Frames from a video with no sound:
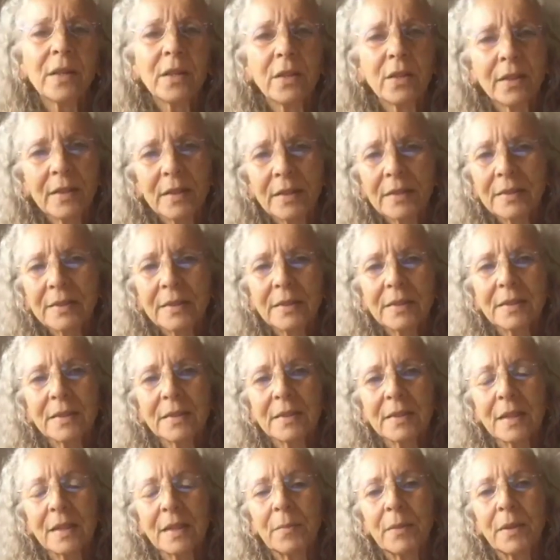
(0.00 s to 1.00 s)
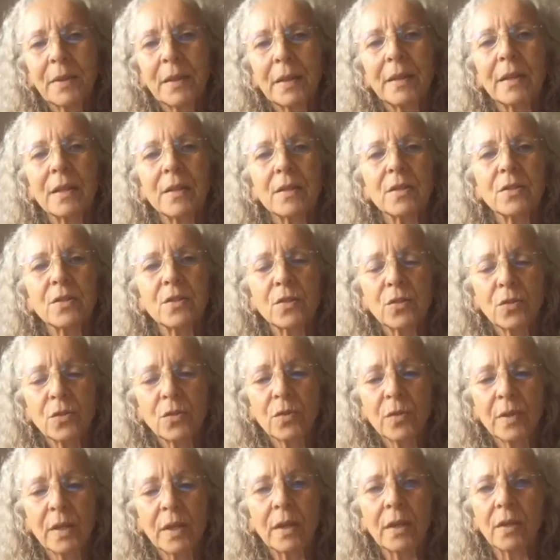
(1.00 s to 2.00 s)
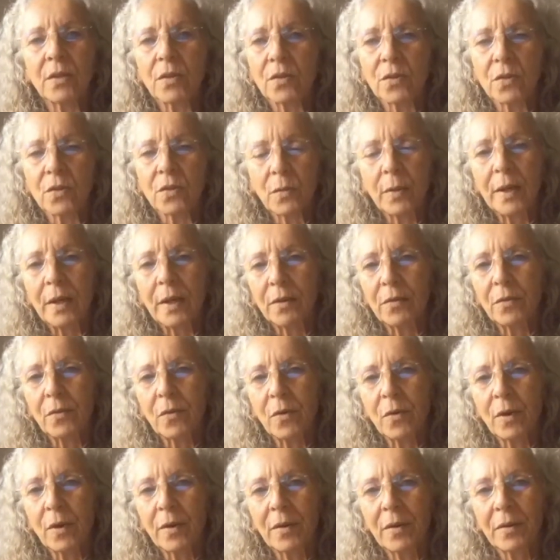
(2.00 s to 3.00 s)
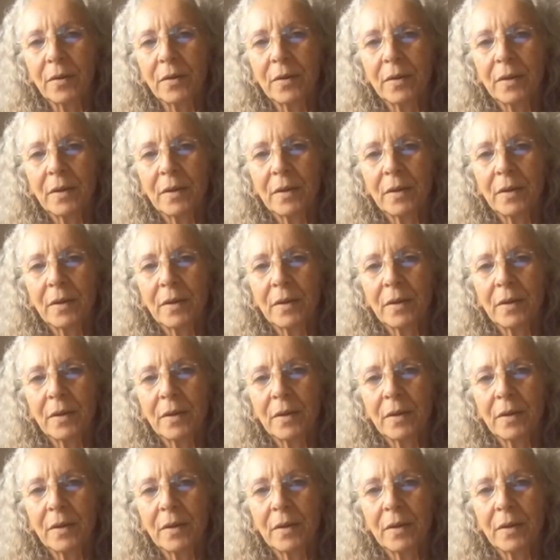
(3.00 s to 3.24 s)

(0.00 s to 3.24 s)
you listen to something that's soothing and sweet for you.